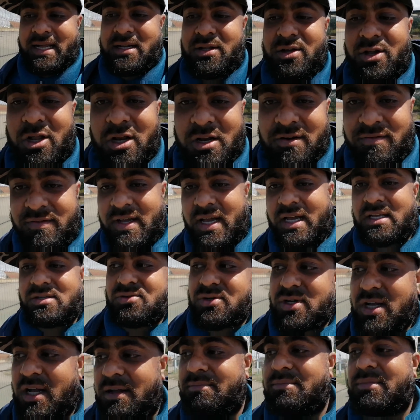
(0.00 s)
i know a lot of guys
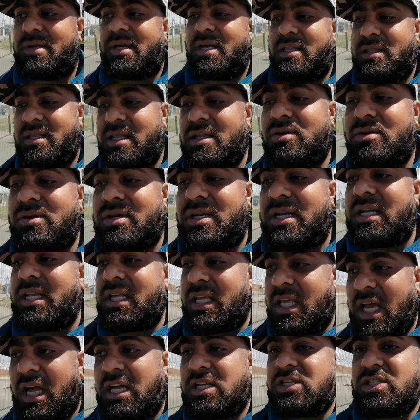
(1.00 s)
who come here and they don't really
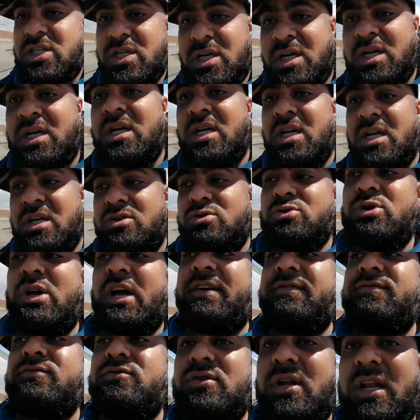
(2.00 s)
catch you
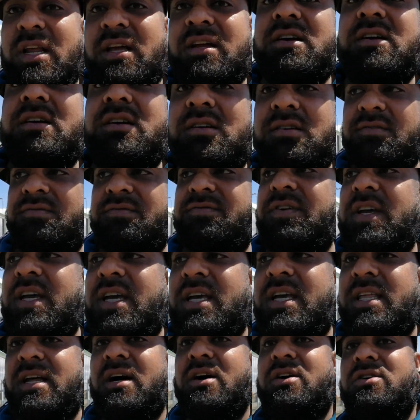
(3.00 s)
have to like
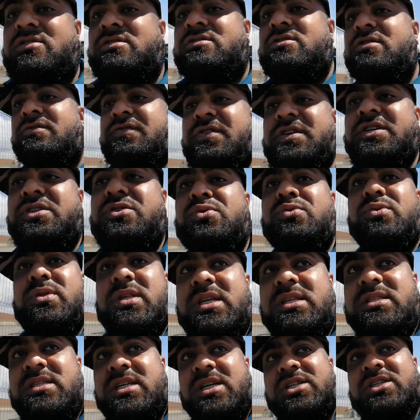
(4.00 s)
figure it out so the first two
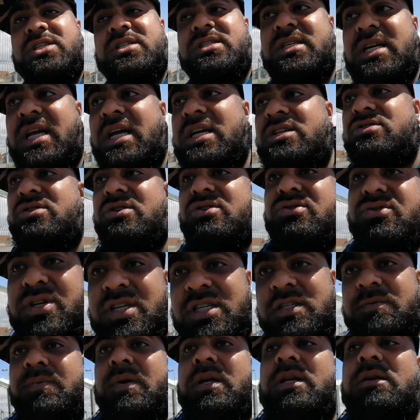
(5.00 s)
three sessions guys you need to
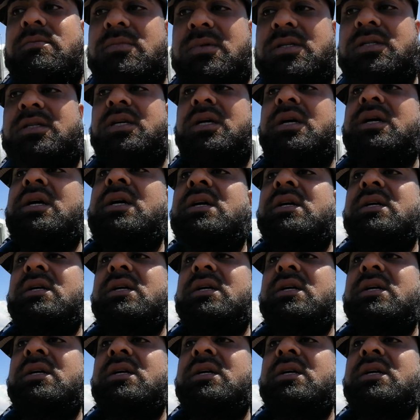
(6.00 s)
experiment